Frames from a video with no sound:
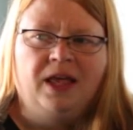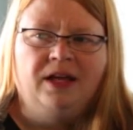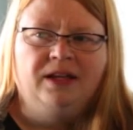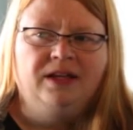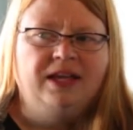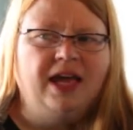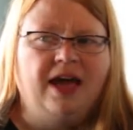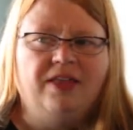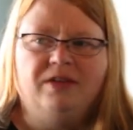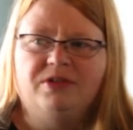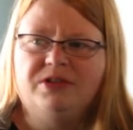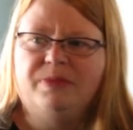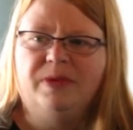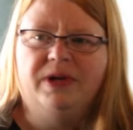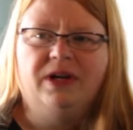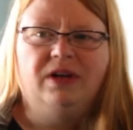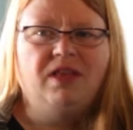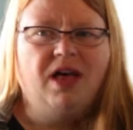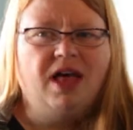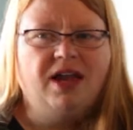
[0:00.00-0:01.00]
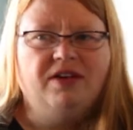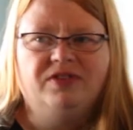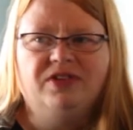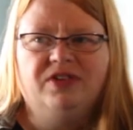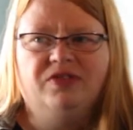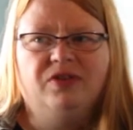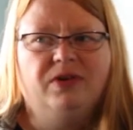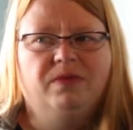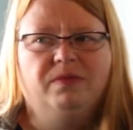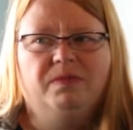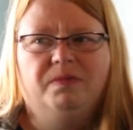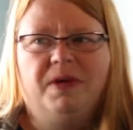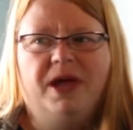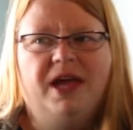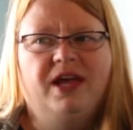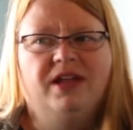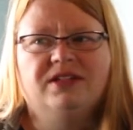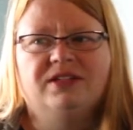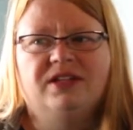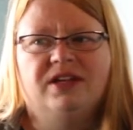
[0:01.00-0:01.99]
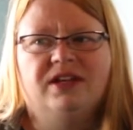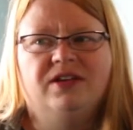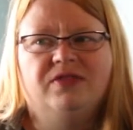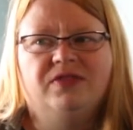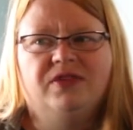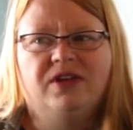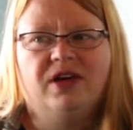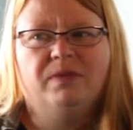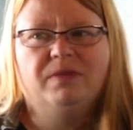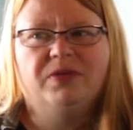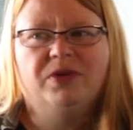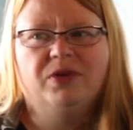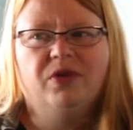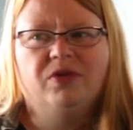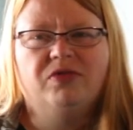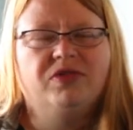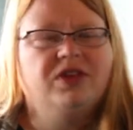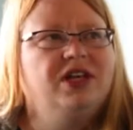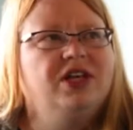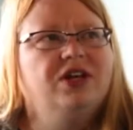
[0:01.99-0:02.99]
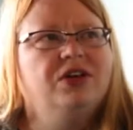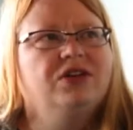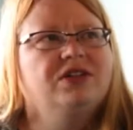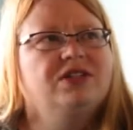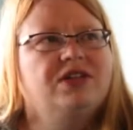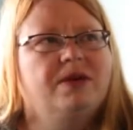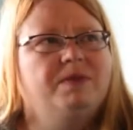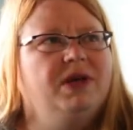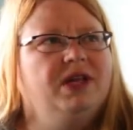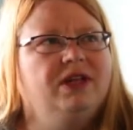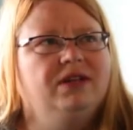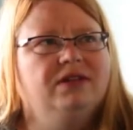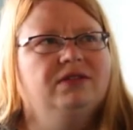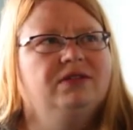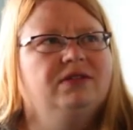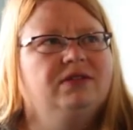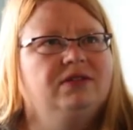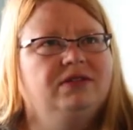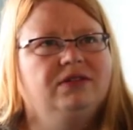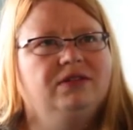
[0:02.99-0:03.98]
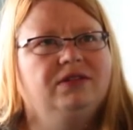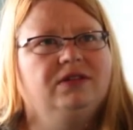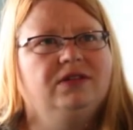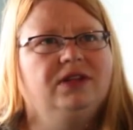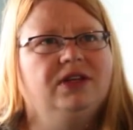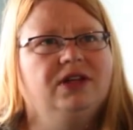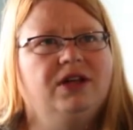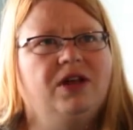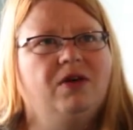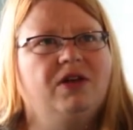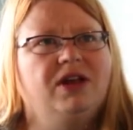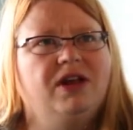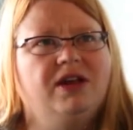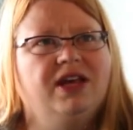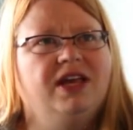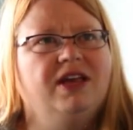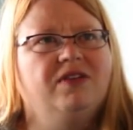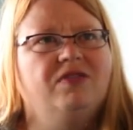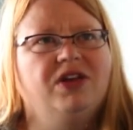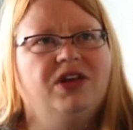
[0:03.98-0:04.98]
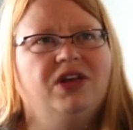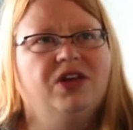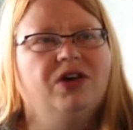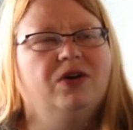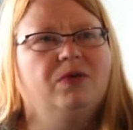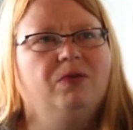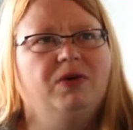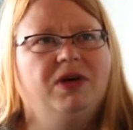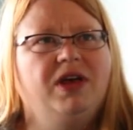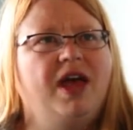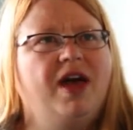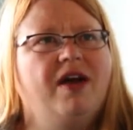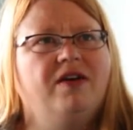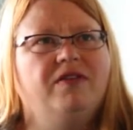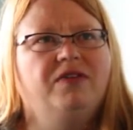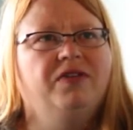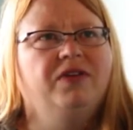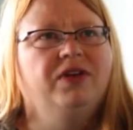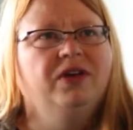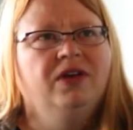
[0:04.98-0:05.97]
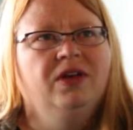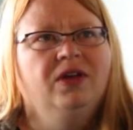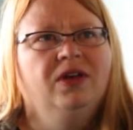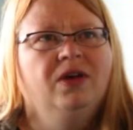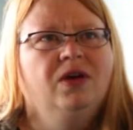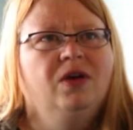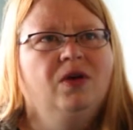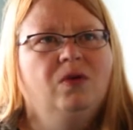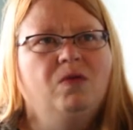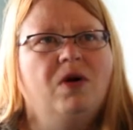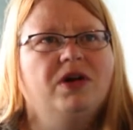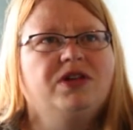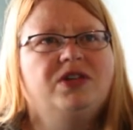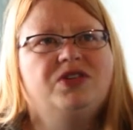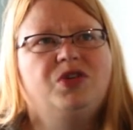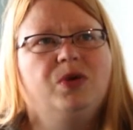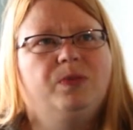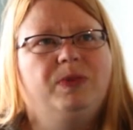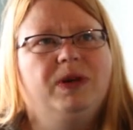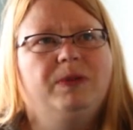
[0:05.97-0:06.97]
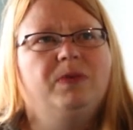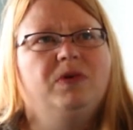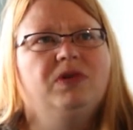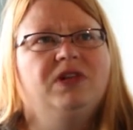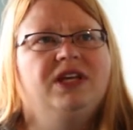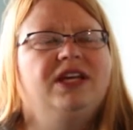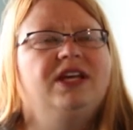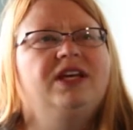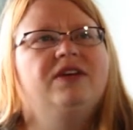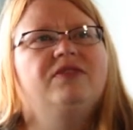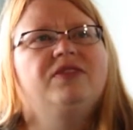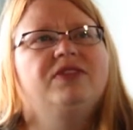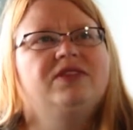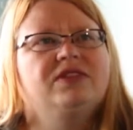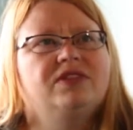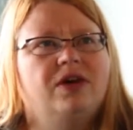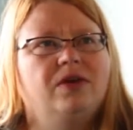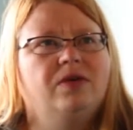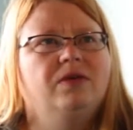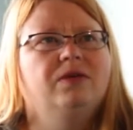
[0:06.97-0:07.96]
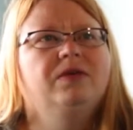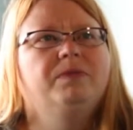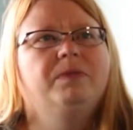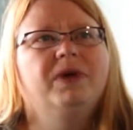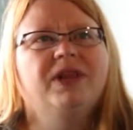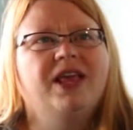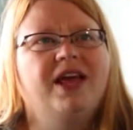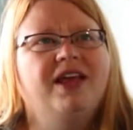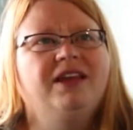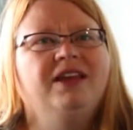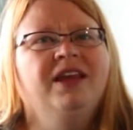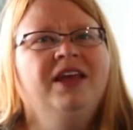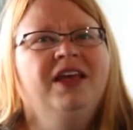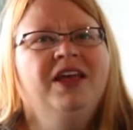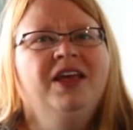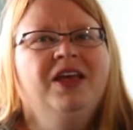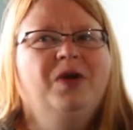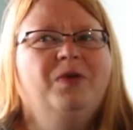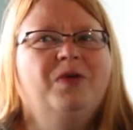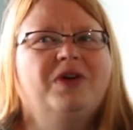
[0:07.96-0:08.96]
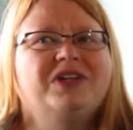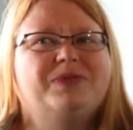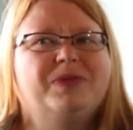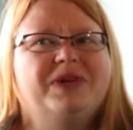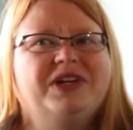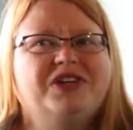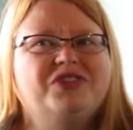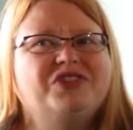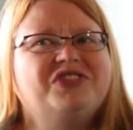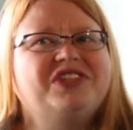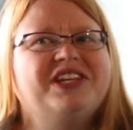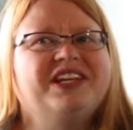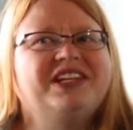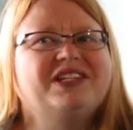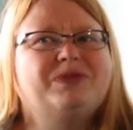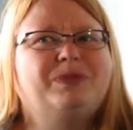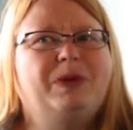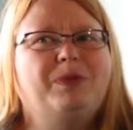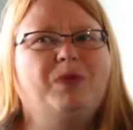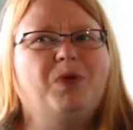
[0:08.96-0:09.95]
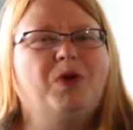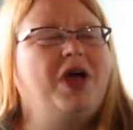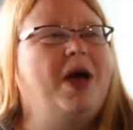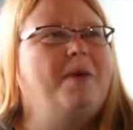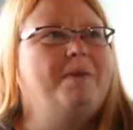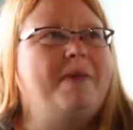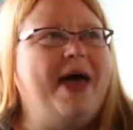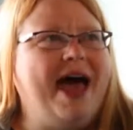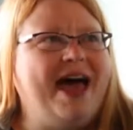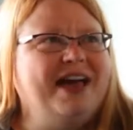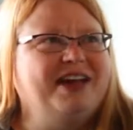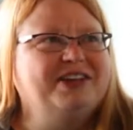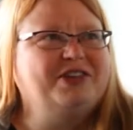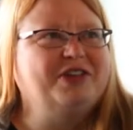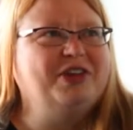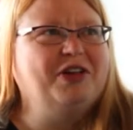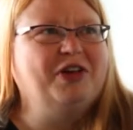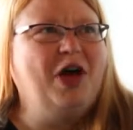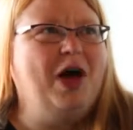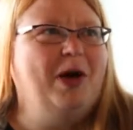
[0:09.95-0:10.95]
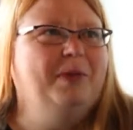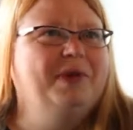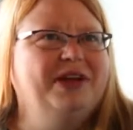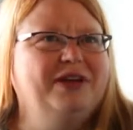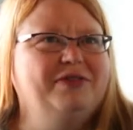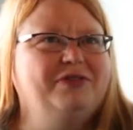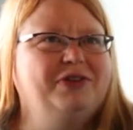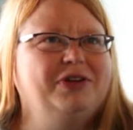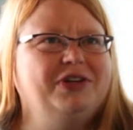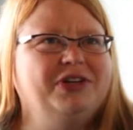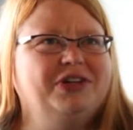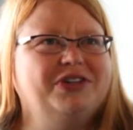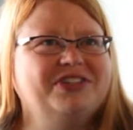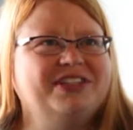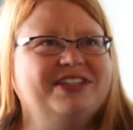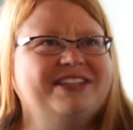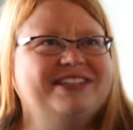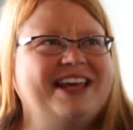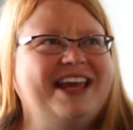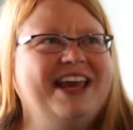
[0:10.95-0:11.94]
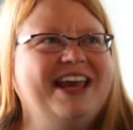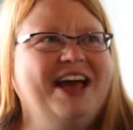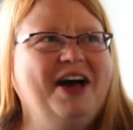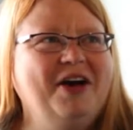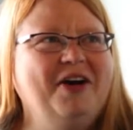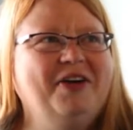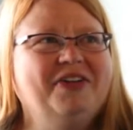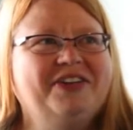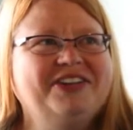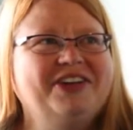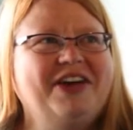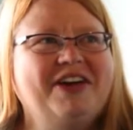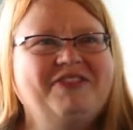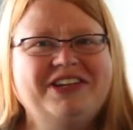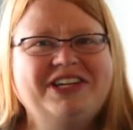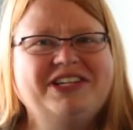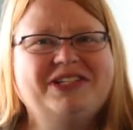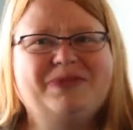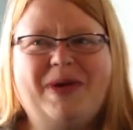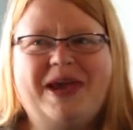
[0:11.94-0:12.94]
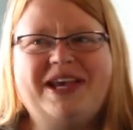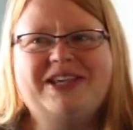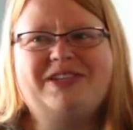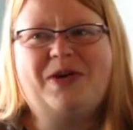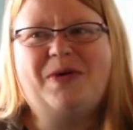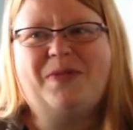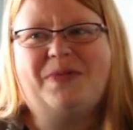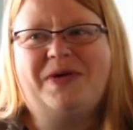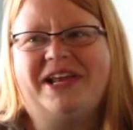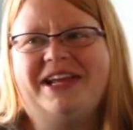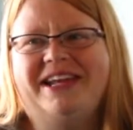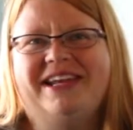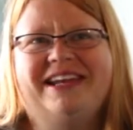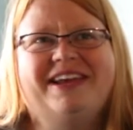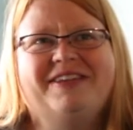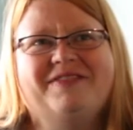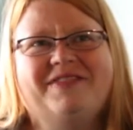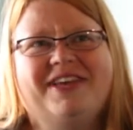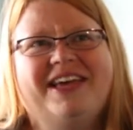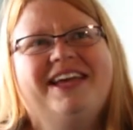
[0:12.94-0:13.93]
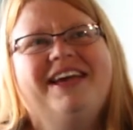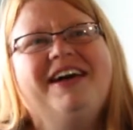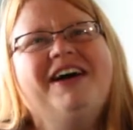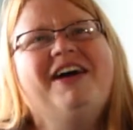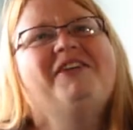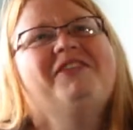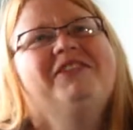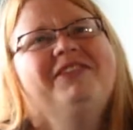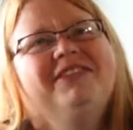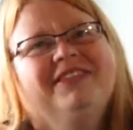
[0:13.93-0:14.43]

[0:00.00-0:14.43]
there's been a lot of different bands that have come through over the years. I mean, in any given year we have 1 to 2 people leave. So, but then what's been interesting is people will come back. So they'll call me in a few years and say, "Oh, do you have any space open?" And I'm like, "Oh,